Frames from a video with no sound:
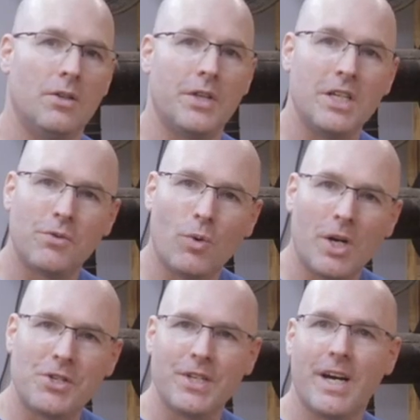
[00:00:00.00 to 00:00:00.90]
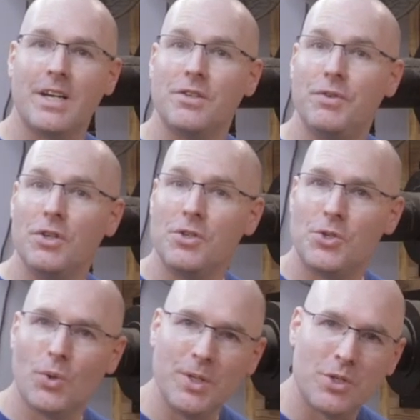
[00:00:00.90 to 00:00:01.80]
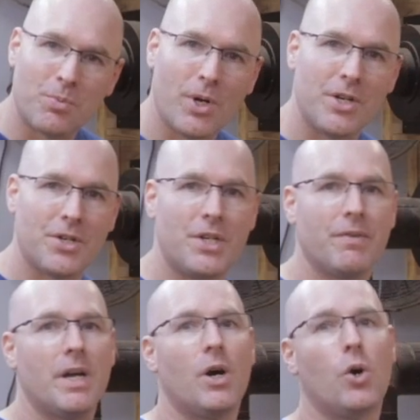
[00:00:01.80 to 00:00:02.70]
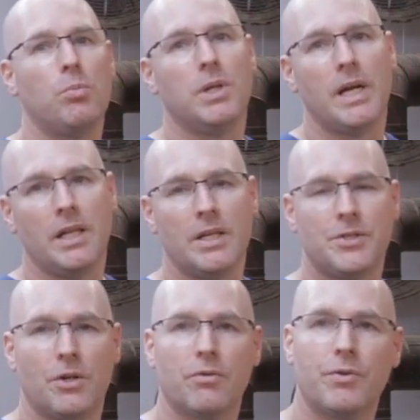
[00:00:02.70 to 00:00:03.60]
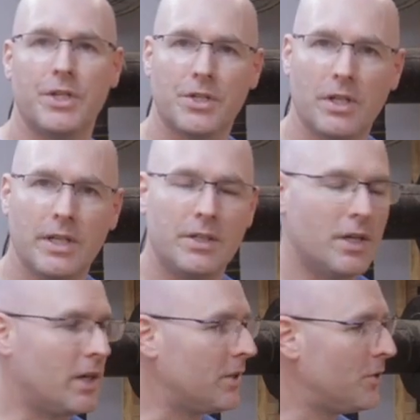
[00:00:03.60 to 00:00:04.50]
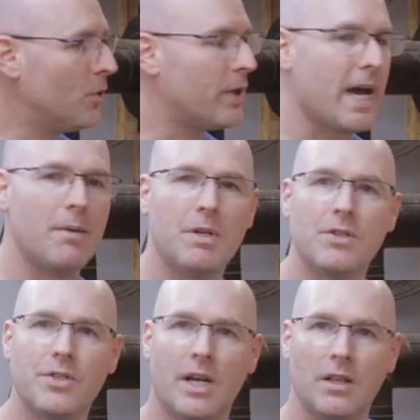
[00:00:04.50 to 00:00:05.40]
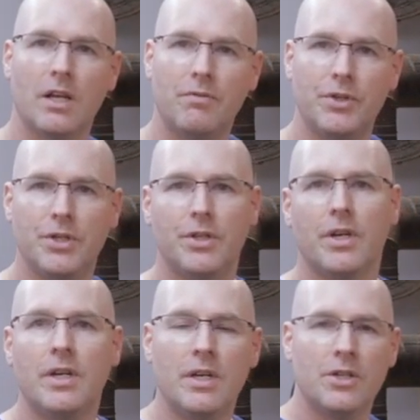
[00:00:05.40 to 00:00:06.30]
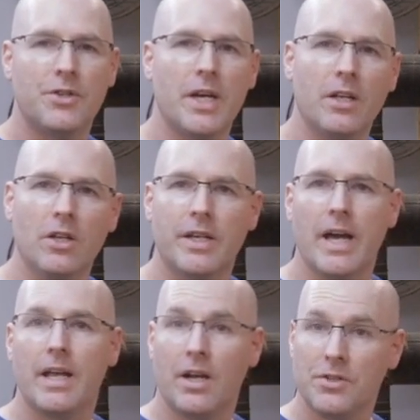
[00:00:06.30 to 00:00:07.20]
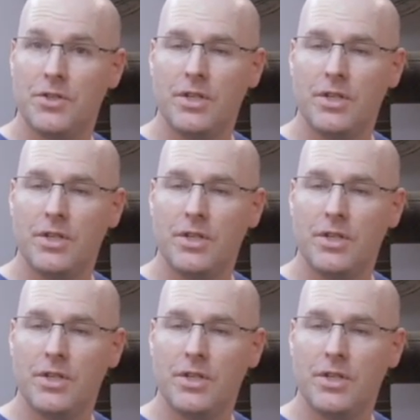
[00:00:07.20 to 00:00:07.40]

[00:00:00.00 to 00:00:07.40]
Thanks for watching guys. If you enjoyed this project, I've got a whole playlist on French cleat uh, tool cabinets that I'd love for you to, to take a look at and I'll see